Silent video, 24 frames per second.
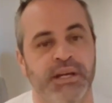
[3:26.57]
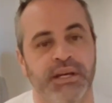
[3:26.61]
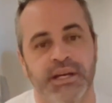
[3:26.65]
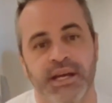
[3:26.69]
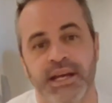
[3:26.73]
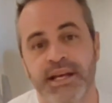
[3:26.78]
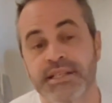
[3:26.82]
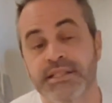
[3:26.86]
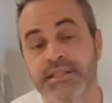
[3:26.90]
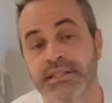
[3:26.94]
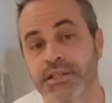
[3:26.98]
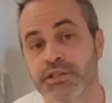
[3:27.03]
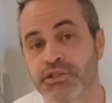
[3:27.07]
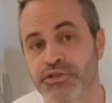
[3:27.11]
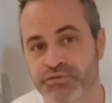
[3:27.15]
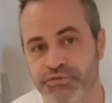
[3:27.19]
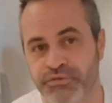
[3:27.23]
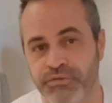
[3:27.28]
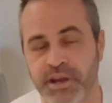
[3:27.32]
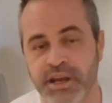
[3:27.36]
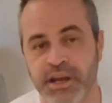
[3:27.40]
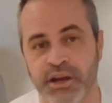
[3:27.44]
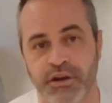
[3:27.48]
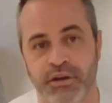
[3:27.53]
the
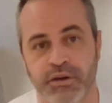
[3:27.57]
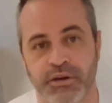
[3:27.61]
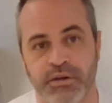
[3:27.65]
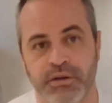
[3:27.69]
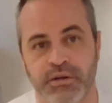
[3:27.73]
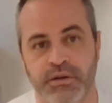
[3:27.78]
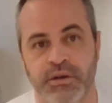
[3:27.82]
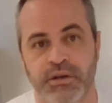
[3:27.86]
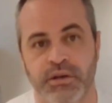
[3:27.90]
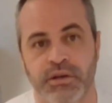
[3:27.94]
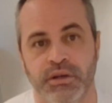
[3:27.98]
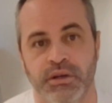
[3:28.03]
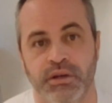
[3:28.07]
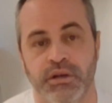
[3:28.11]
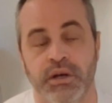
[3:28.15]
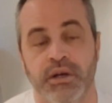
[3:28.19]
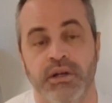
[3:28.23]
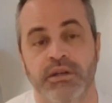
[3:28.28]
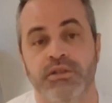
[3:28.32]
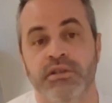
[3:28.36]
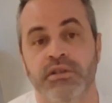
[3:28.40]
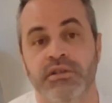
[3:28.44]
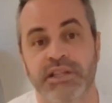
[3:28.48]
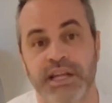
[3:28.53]
trigger
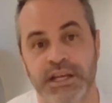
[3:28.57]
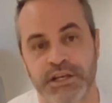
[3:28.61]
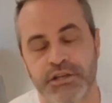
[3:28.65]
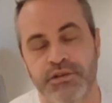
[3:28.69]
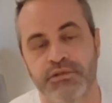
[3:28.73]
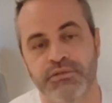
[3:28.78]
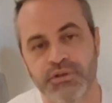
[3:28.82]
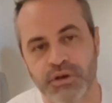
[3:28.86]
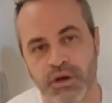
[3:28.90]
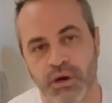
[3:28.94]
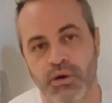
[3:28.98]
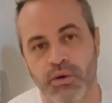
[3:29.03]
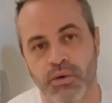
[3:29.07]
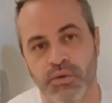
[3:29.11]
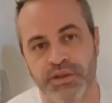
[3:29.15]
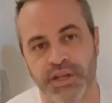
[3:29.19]
to let you know